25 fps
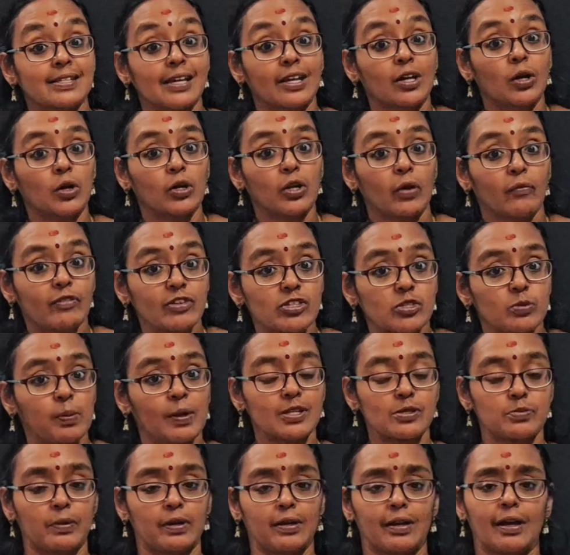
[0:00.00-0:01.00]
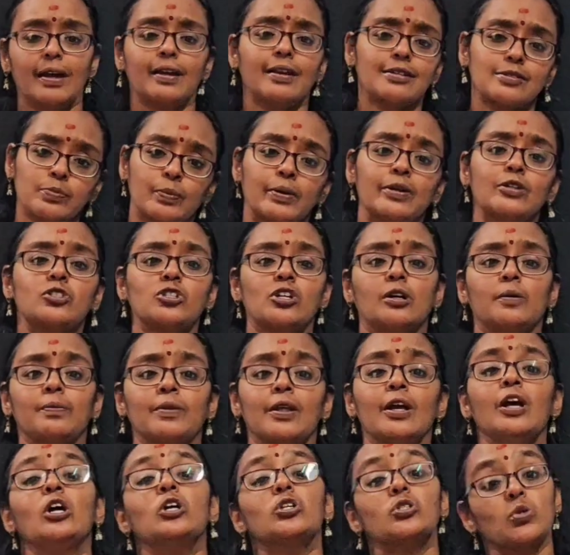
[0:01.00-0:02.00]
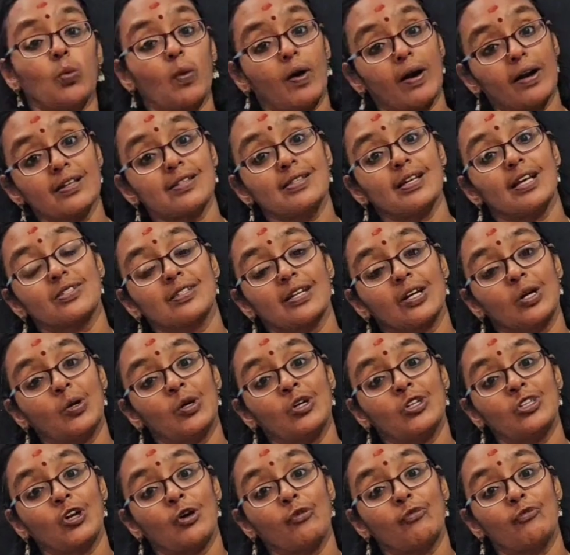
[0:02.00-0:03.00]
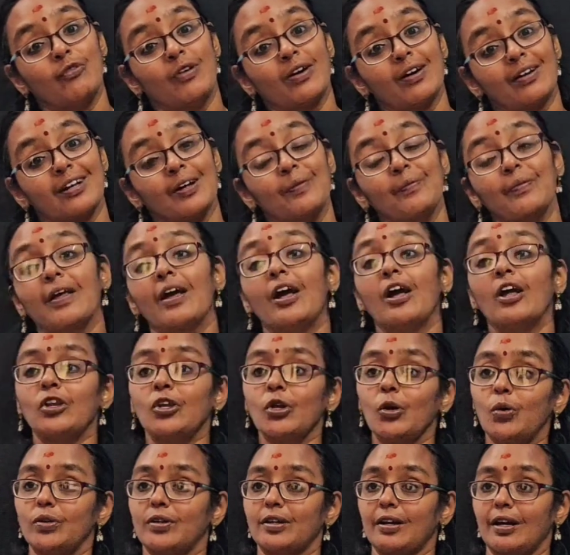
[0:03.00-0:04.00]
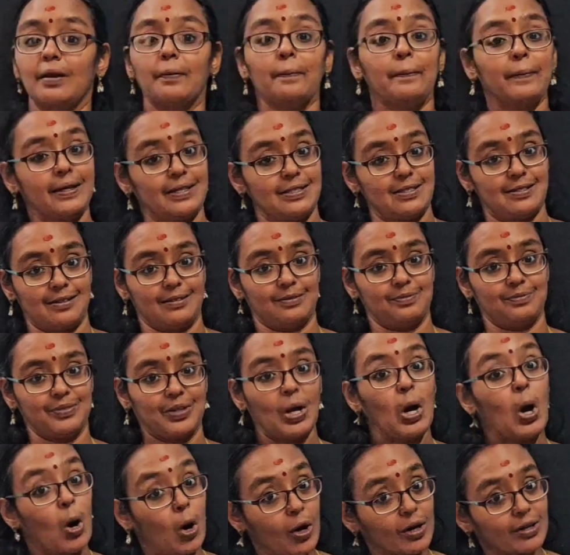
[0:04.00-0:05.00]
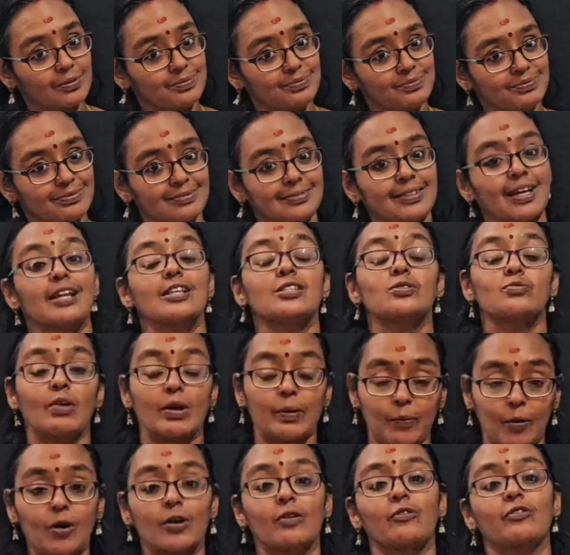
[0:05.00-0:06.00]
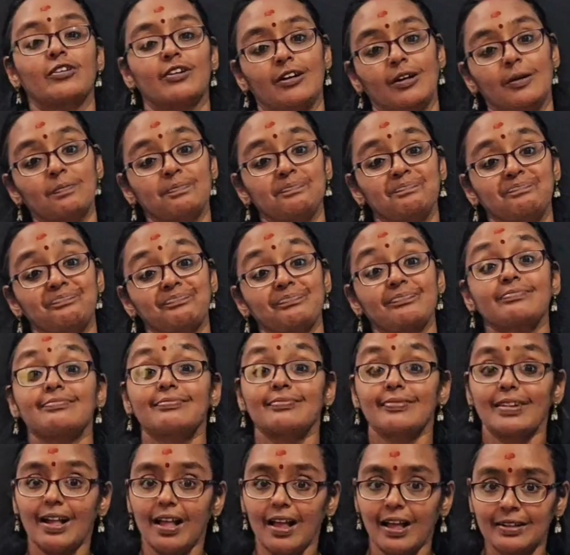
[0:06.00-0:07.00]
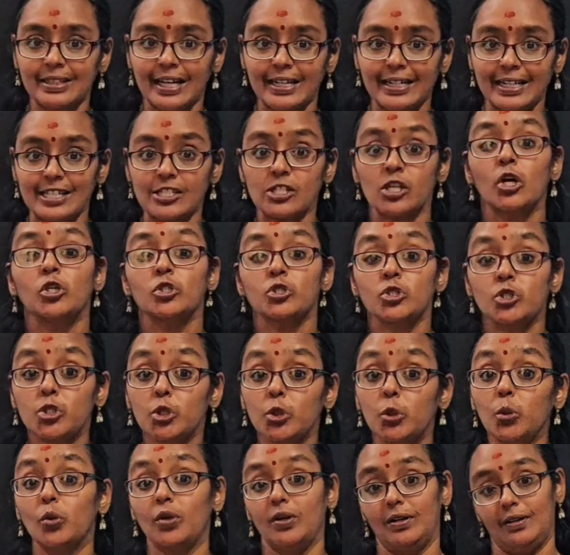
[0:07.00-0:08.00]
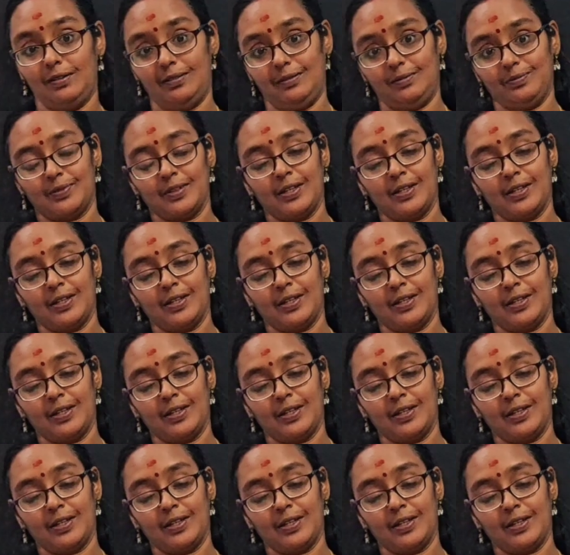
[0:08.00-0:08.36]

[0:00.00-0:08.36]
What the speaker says: SI unit of displacement? It is meter. So what is the SI unit of work? Newton meter. Or there is one more term, that is joule.